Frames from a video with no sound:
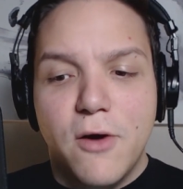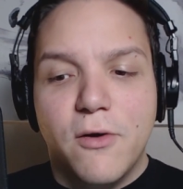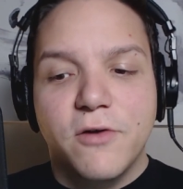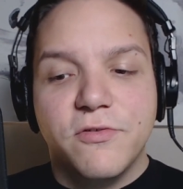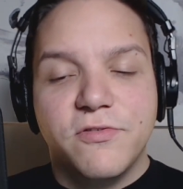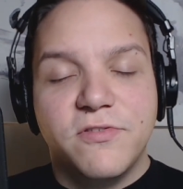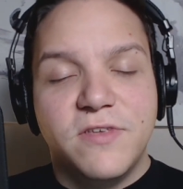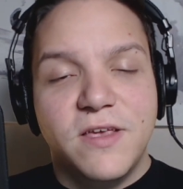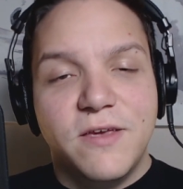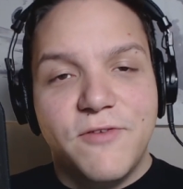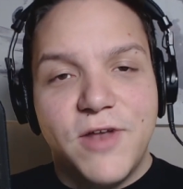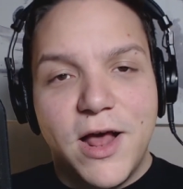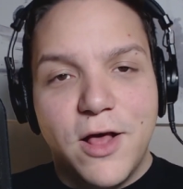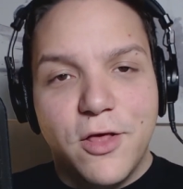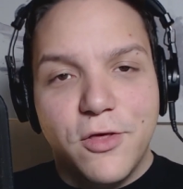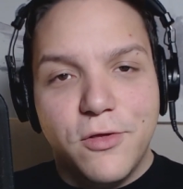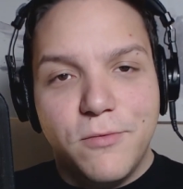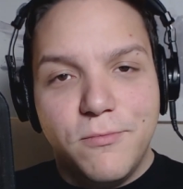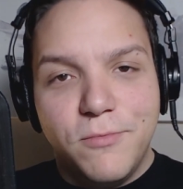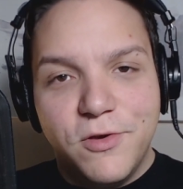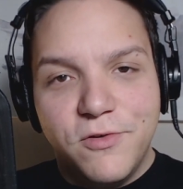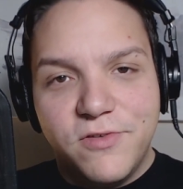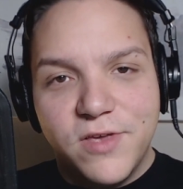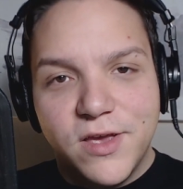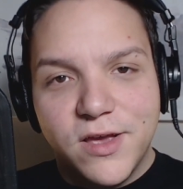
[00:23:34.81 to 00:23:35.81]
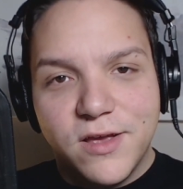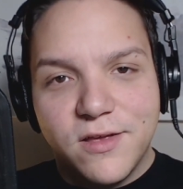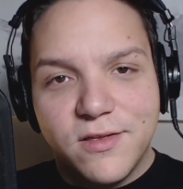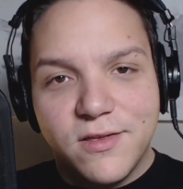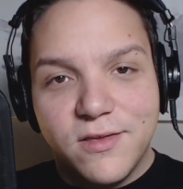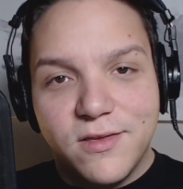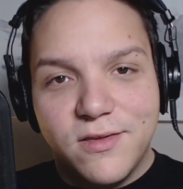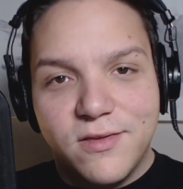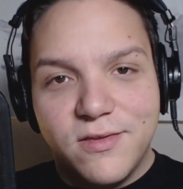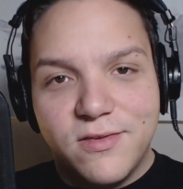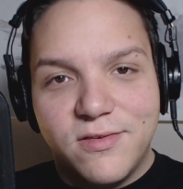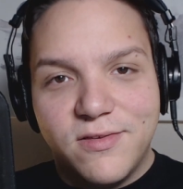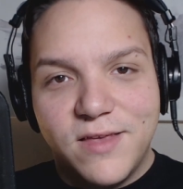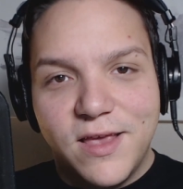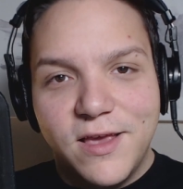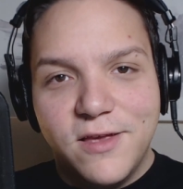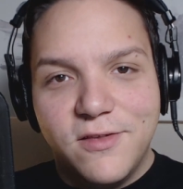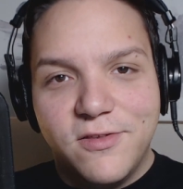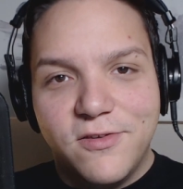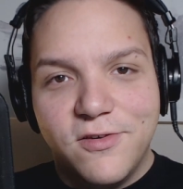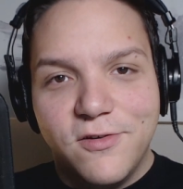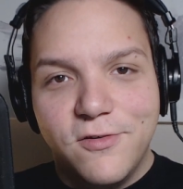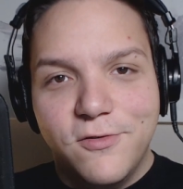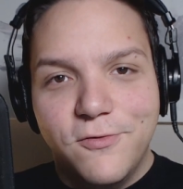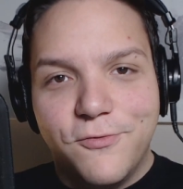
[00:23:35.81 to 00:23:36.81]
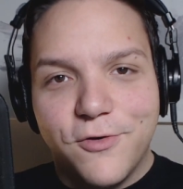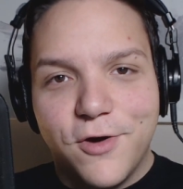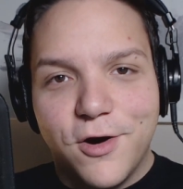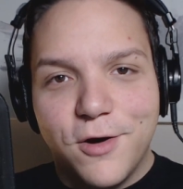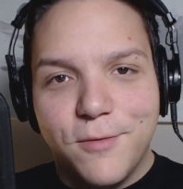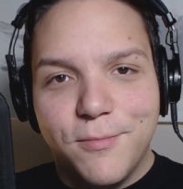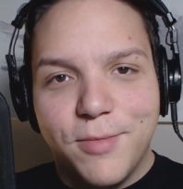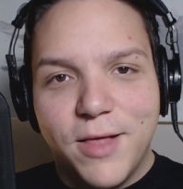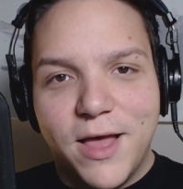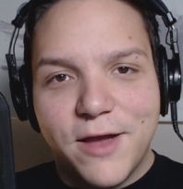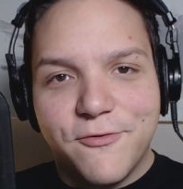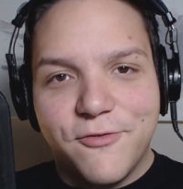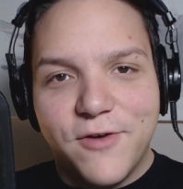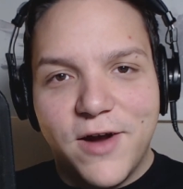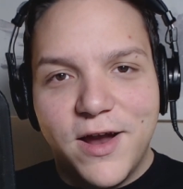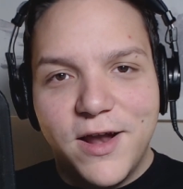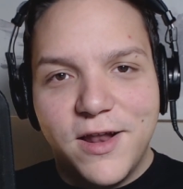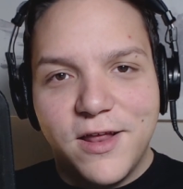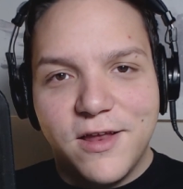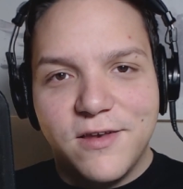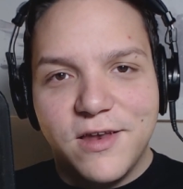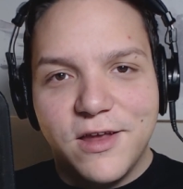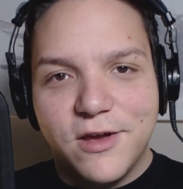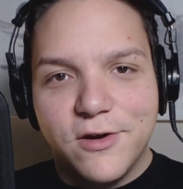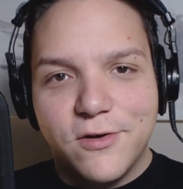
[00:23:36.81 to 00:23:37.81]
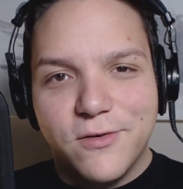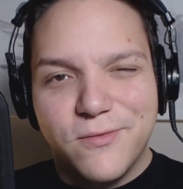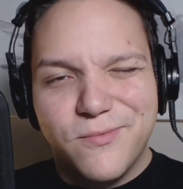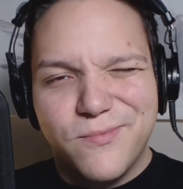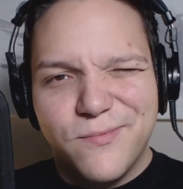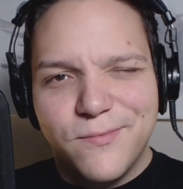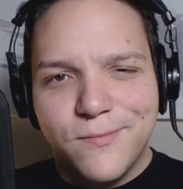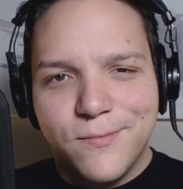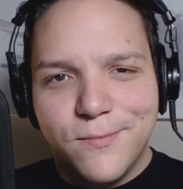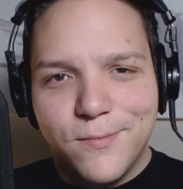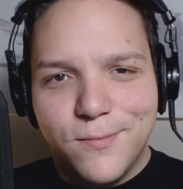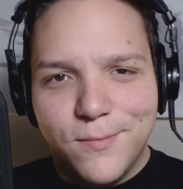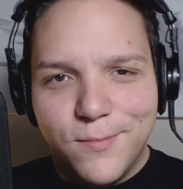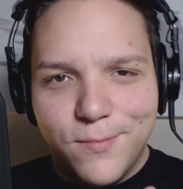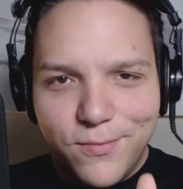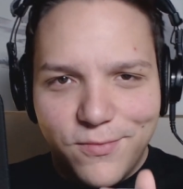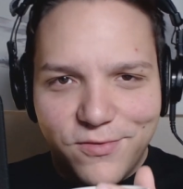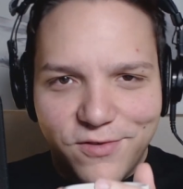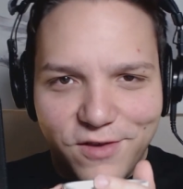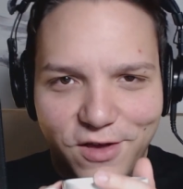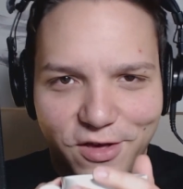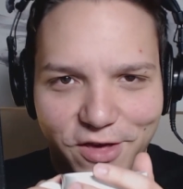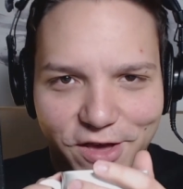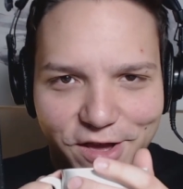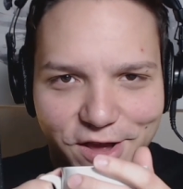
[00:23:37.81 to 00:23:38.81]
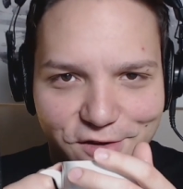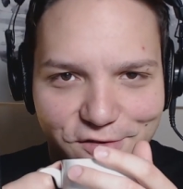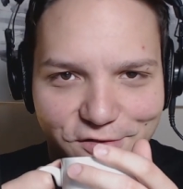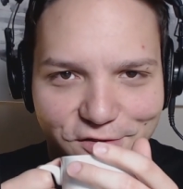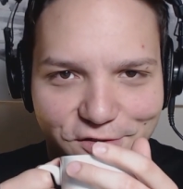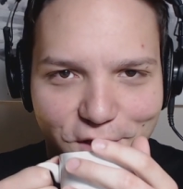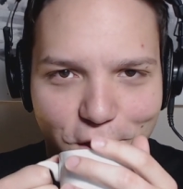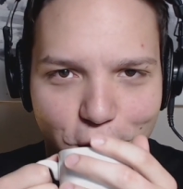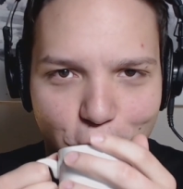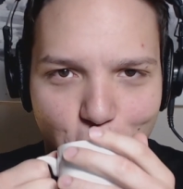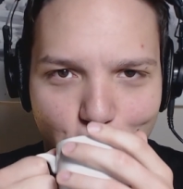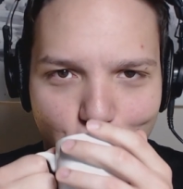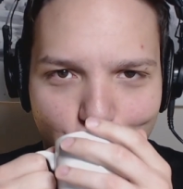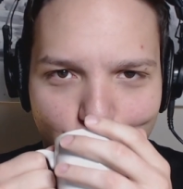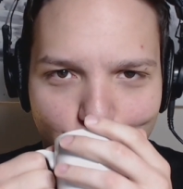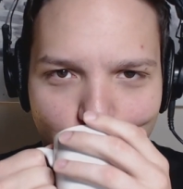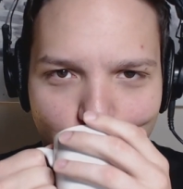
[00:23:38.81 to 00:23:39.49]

Well, Stephen Allen Music, stay tuned for our Black Friday deal. That's all I can say.